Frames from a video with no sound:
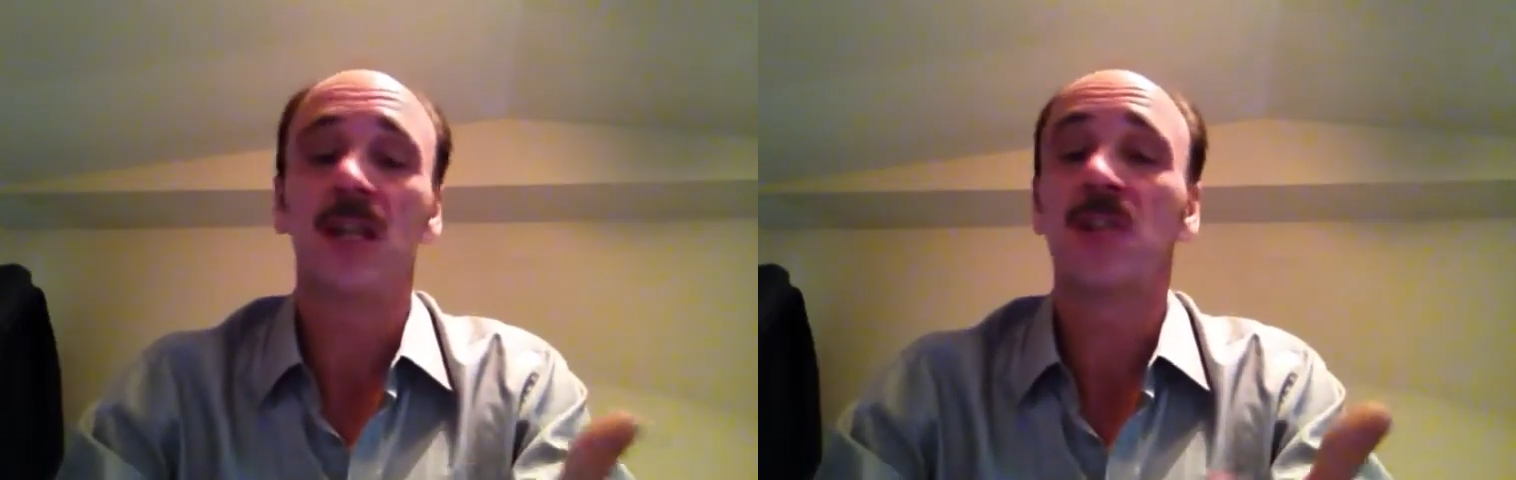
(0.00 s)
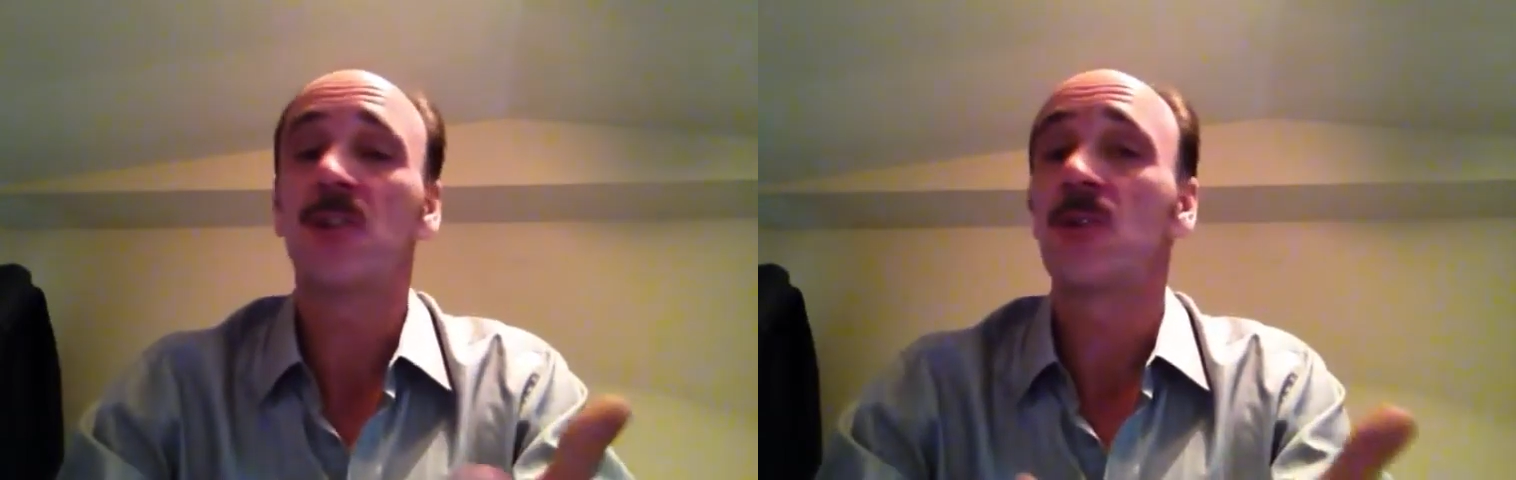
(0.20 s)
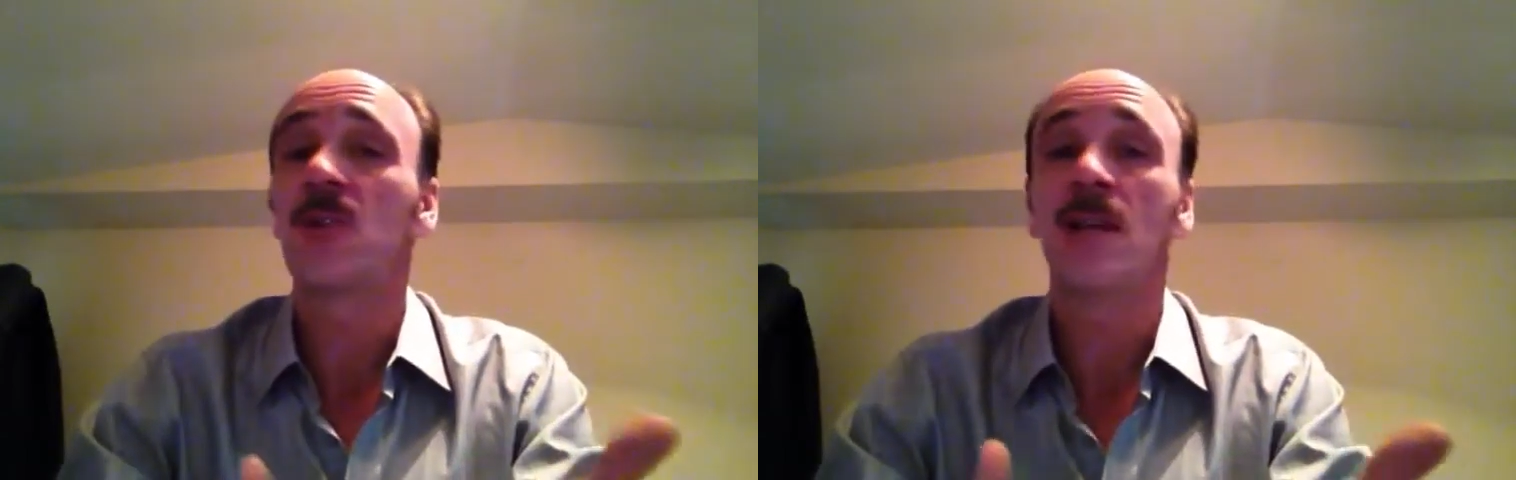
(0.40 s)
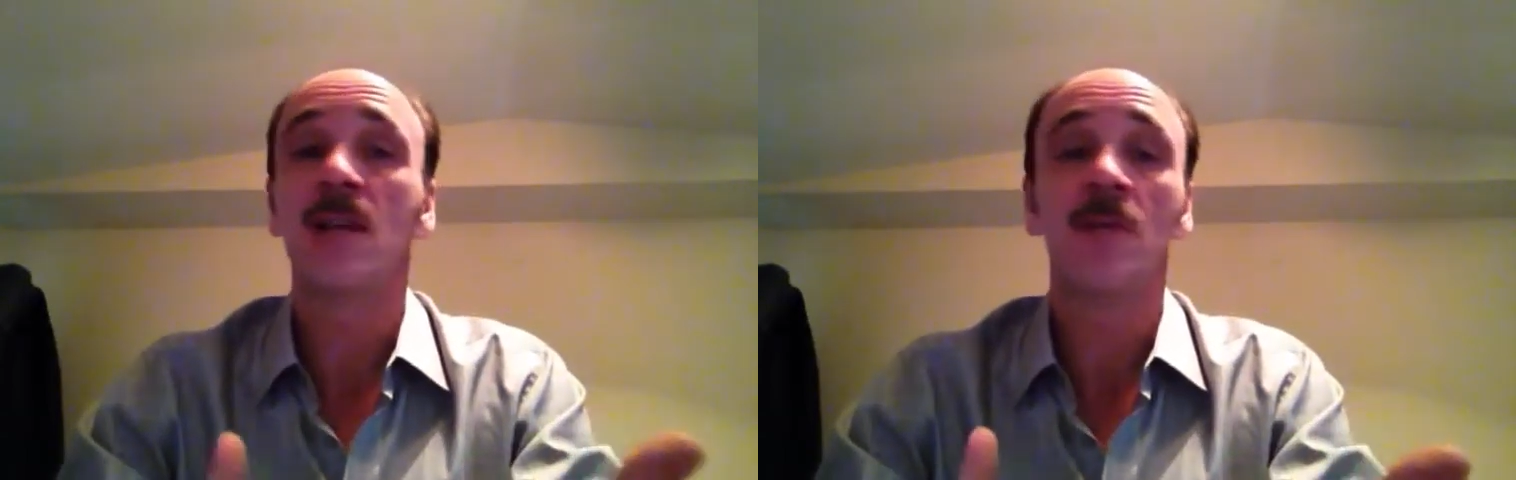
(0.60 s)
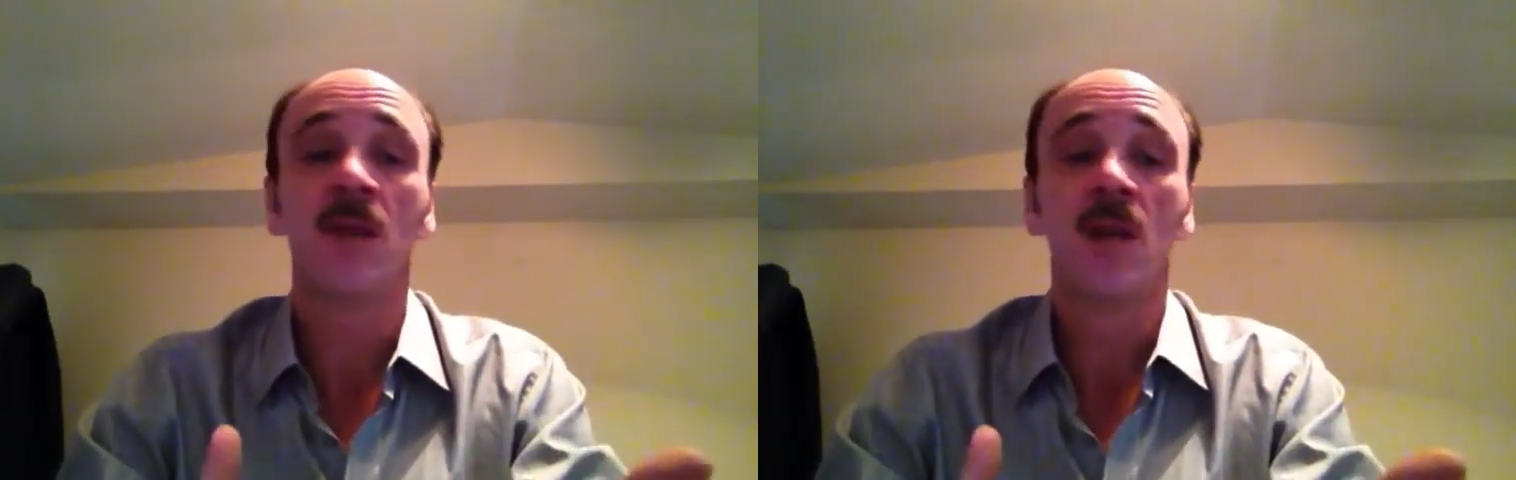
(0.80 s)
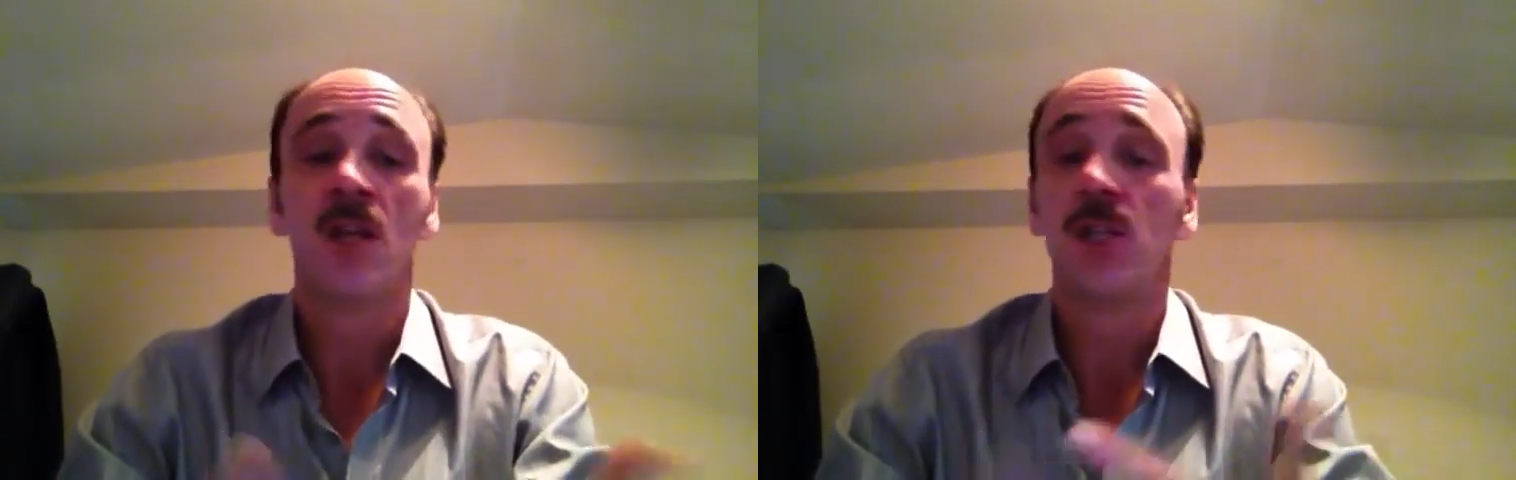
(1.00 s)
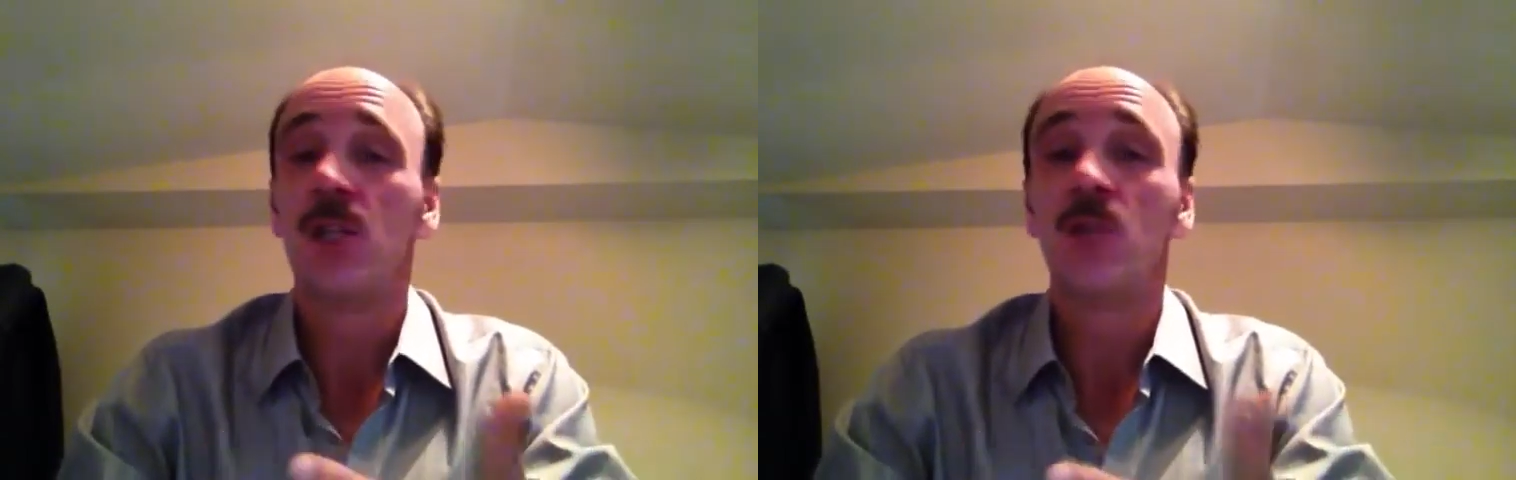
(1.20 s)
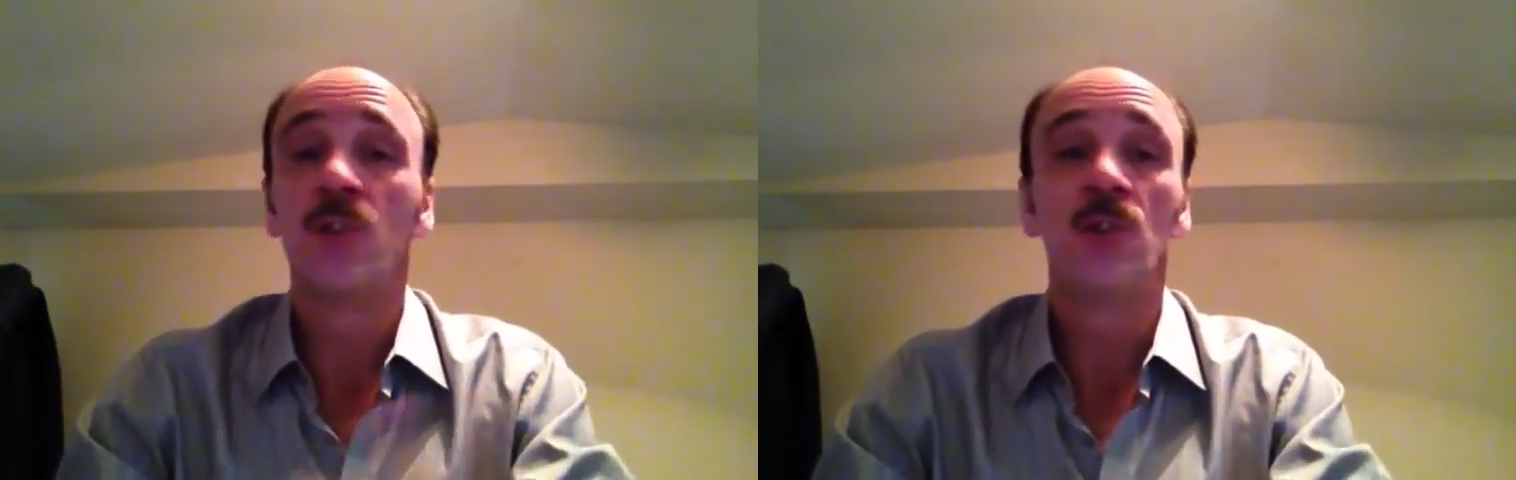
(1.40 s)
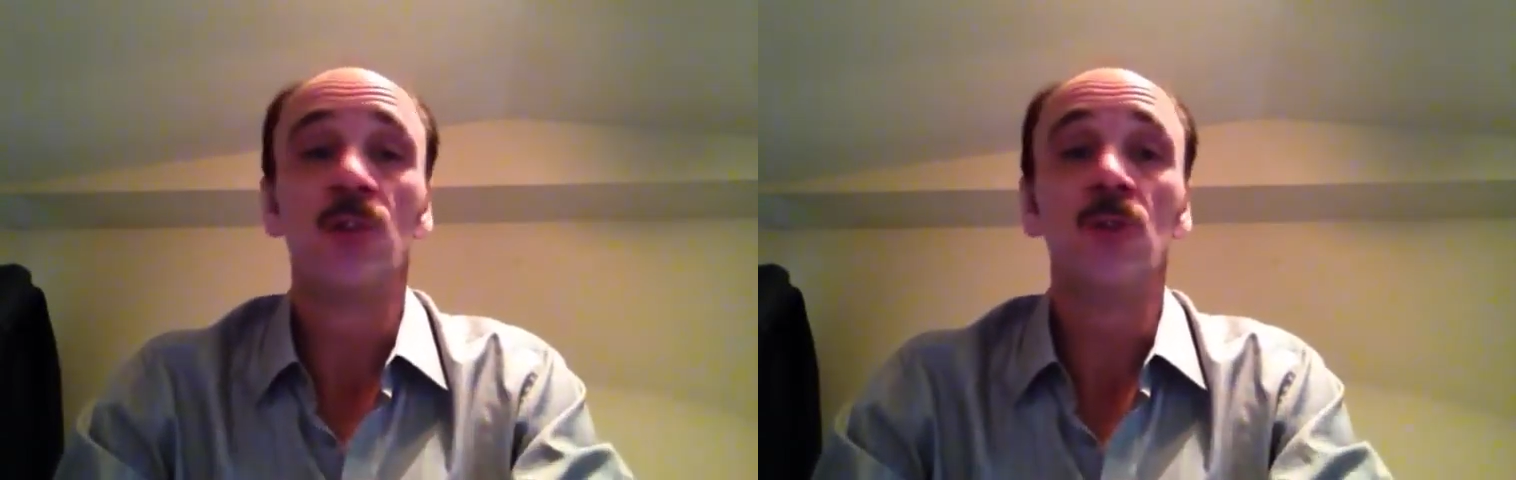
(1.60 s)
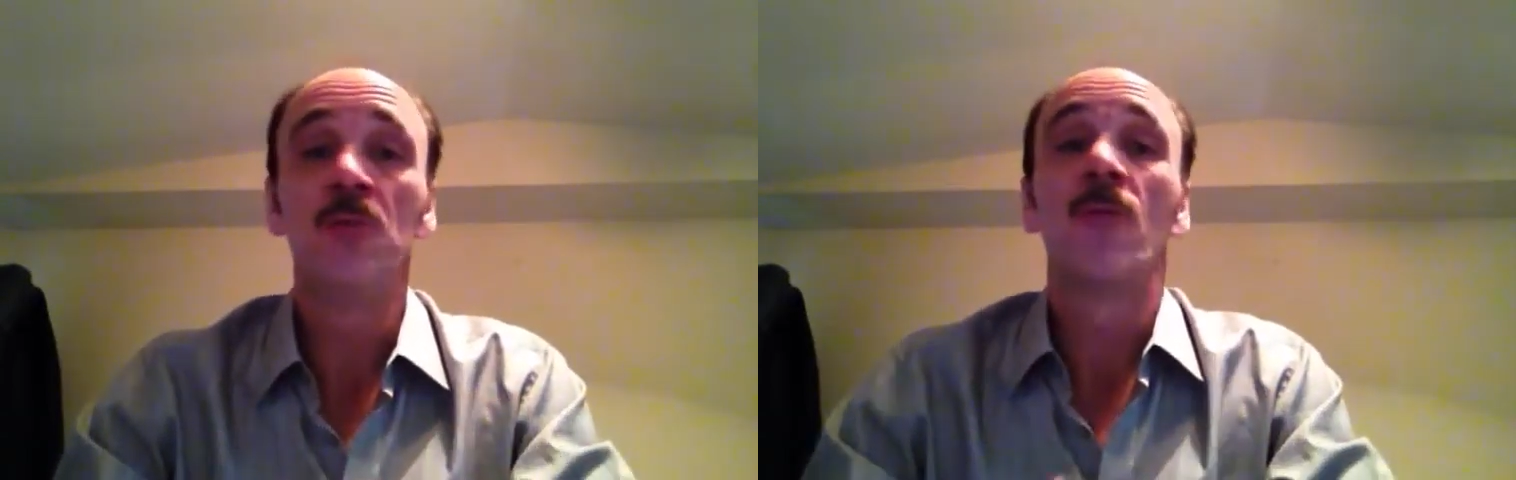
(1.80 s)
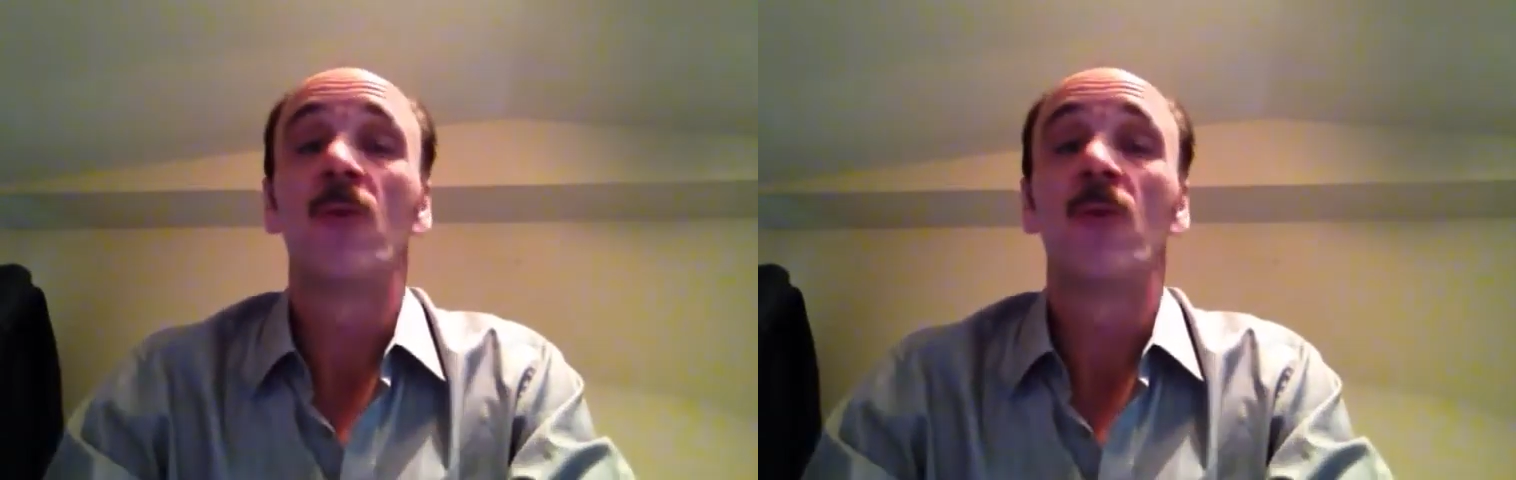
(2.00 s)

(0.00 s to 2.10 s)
Instagram, YouTube.